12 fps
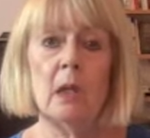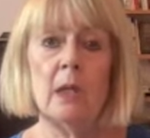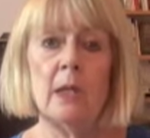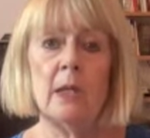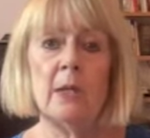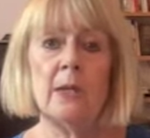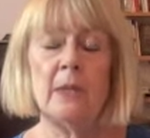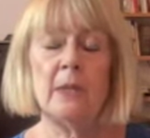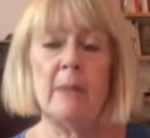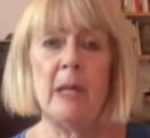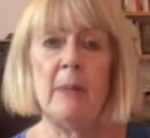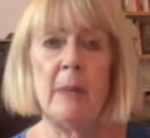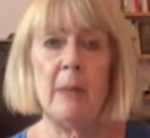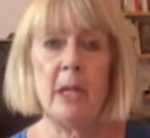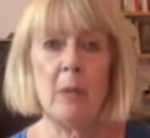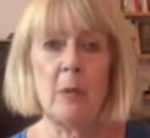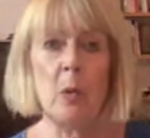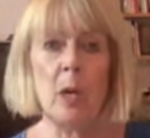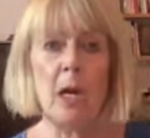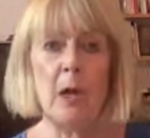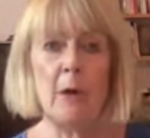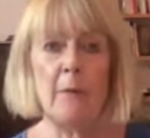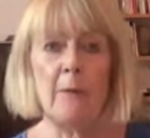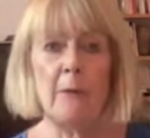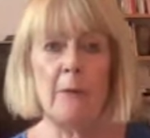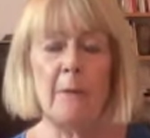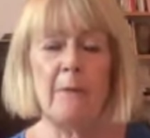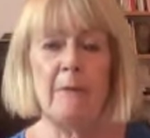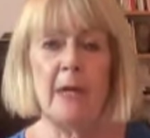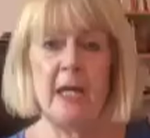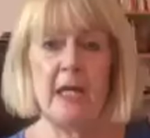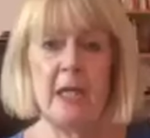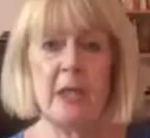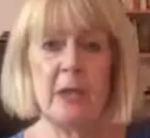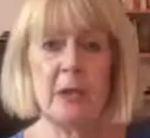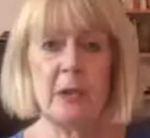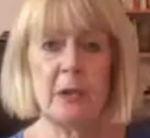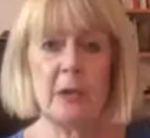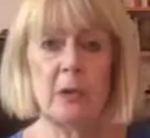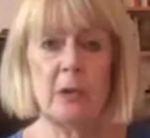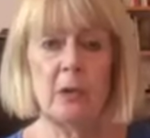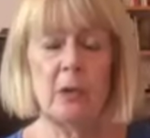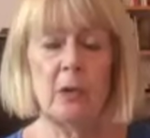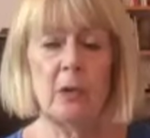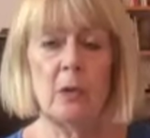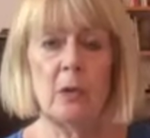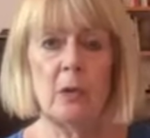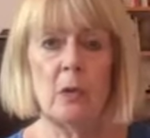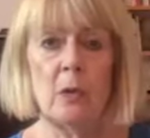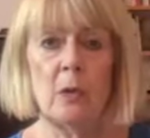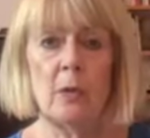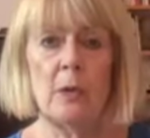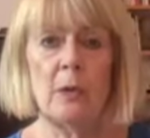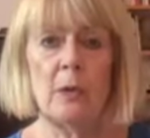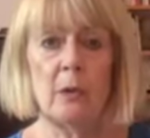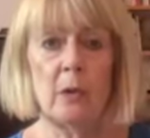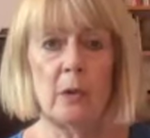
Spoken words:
And maybe become aware of your feet on